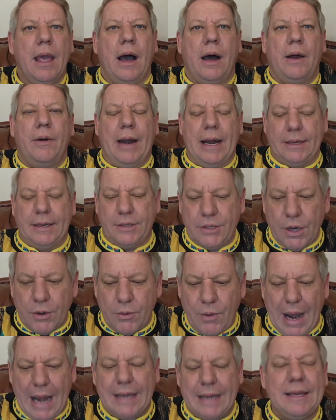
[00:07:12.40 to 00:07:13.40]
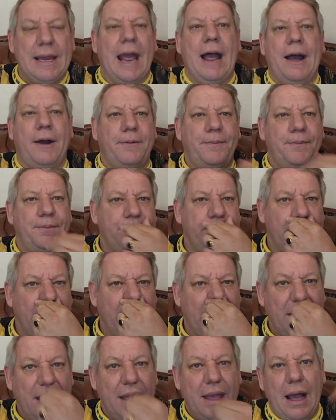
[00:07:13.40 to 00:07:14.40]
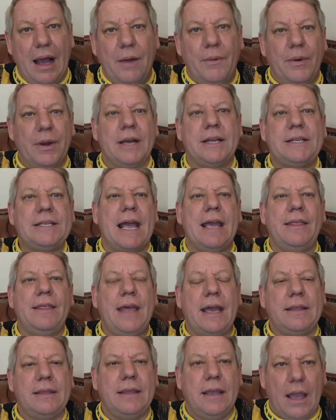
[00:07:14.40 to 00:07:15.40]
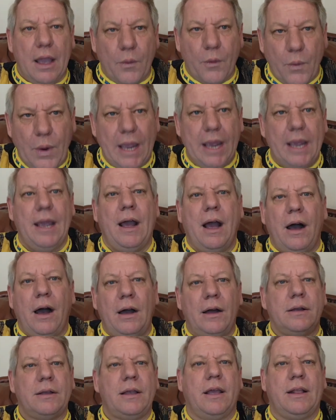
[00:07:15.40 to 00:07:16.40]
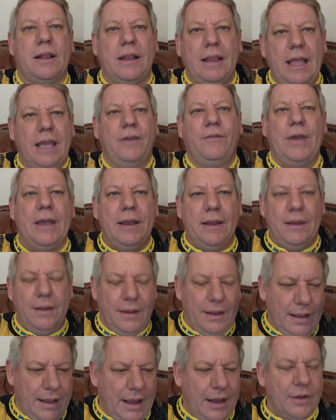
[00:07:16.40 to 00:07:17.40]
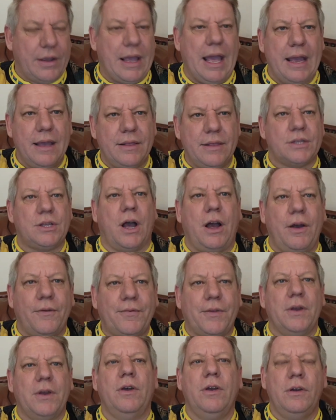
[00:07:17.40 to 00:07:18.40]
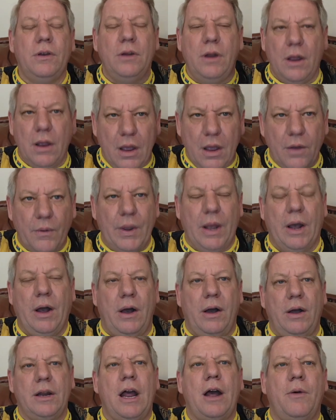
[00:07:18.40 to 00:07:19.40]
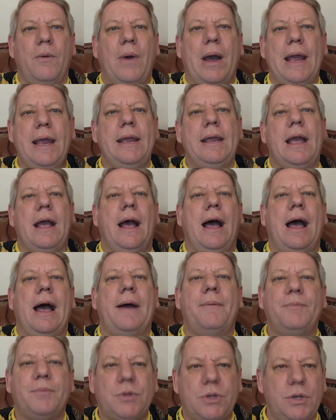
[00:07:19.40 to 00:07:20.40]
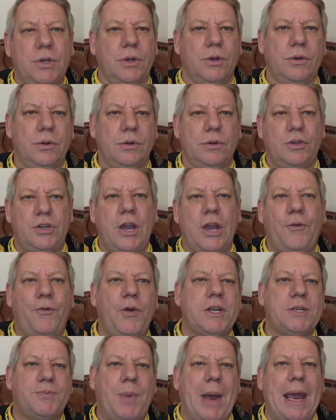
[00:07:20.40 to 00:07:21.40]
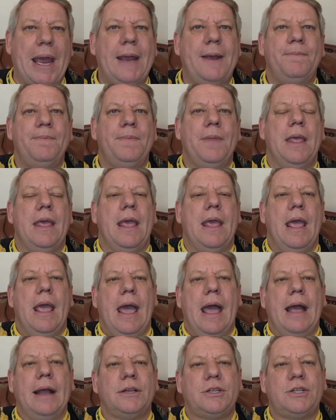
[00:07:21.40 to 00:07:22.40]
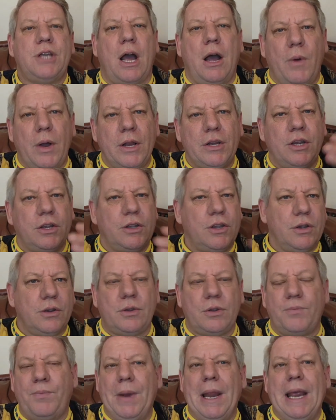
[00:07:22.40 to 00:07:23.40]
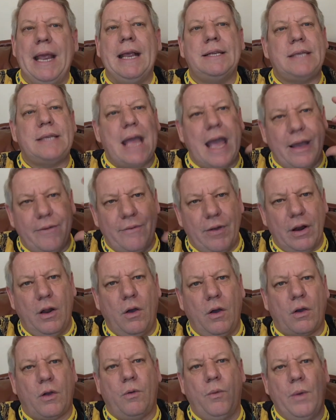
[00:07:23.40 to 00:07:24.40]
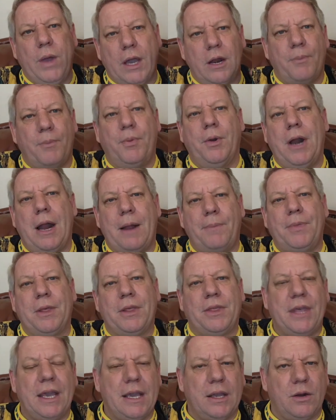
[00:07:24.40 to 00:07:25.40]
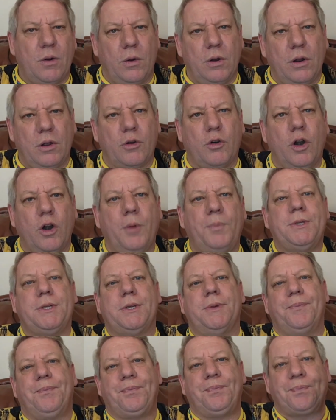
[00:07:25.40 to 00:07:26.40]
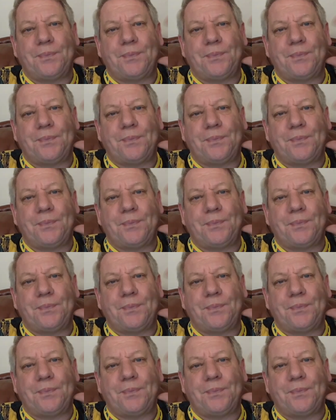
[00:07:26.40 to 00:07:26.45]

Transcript: All right. So right now, I want to say that we are leaving, okay, this afternoon we are on our way um, to Jeffreys Bay. And so I want you to please have a look. We're going to put up the thing in all the groups.